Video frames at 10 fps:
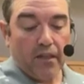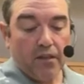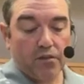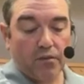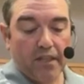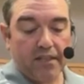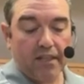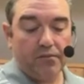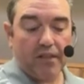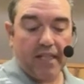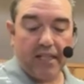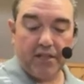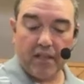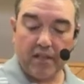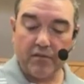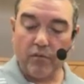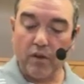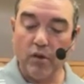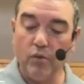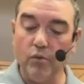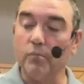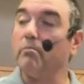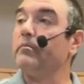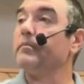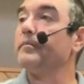So this invitation is for whom?